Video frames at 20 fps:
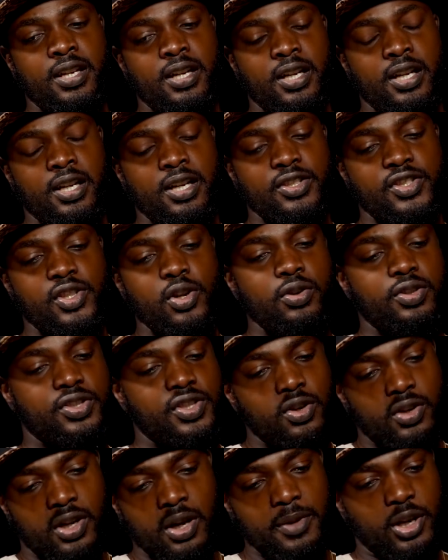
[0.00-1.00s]
uh, so
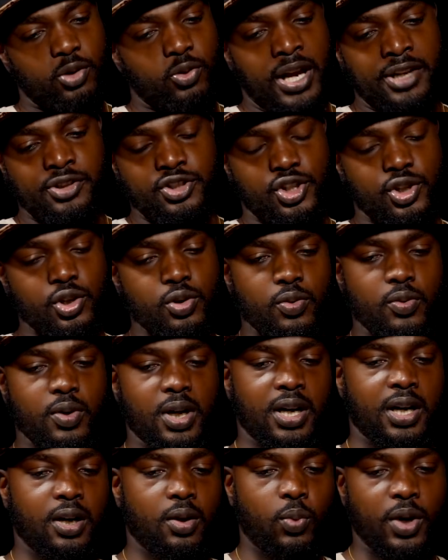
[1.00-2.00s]
so coming around to
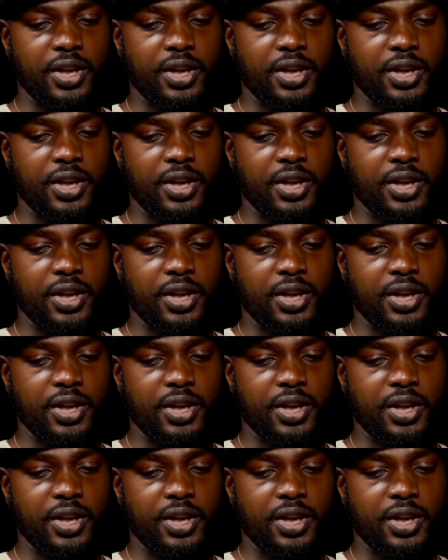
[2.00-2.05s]
uh,